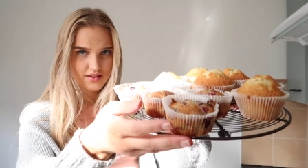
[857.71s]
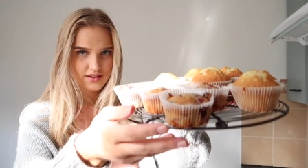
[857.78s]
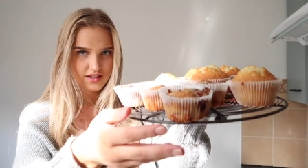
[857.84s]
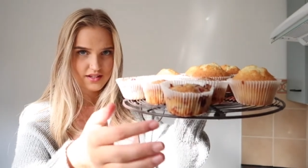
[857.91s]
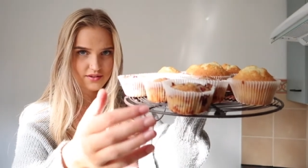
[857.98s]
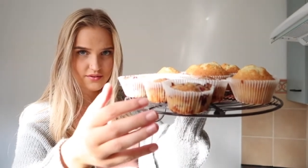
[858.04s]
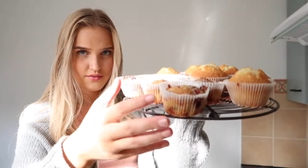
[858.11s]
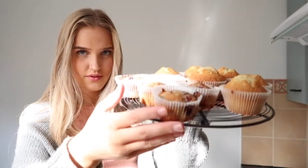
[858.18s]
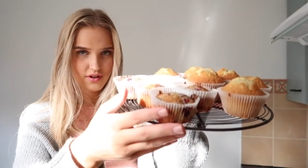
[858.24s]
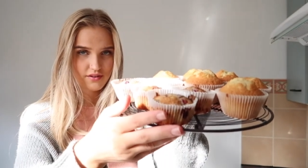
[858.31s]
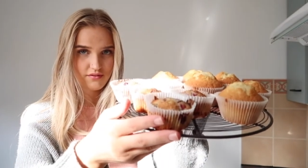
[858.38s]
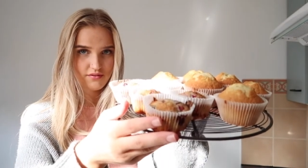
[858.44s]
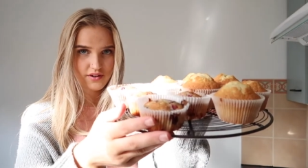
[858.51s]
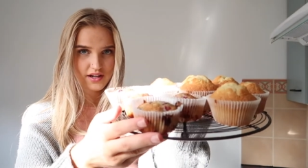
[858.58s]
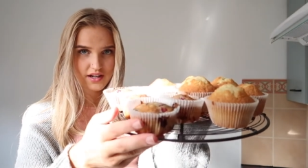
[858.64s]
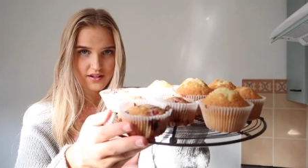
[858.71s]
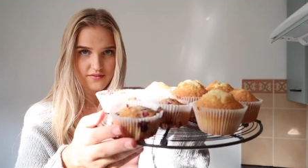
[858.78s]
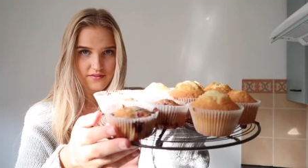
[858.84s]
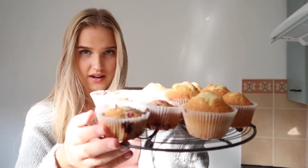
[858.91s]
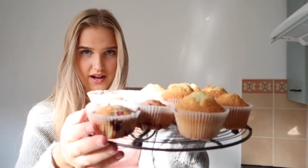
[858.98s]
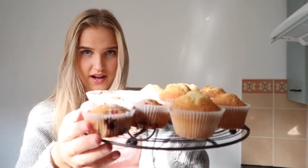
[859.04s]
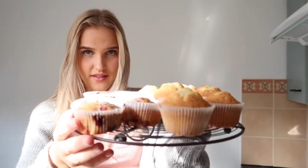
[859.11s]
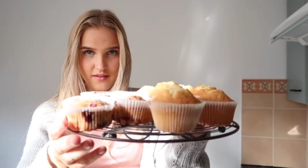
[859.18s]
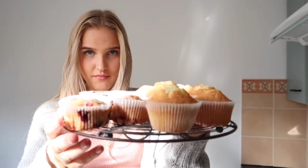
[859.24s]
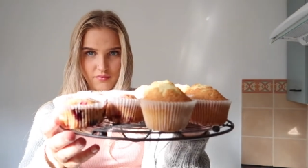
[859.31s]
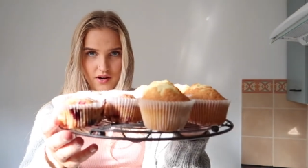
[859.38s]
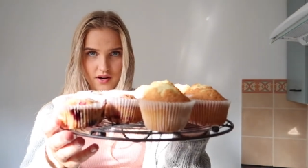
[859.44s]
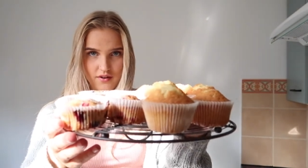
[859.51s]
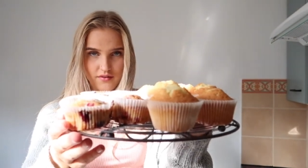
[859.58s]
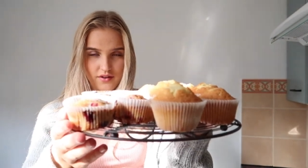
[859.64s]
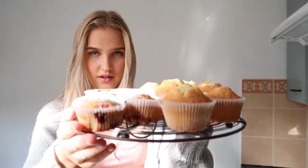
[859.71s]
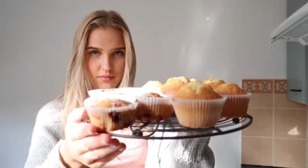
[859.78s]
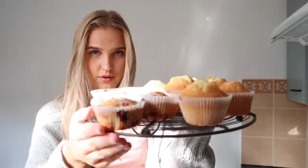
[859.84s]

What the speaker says: These are all like really flat and then mine are really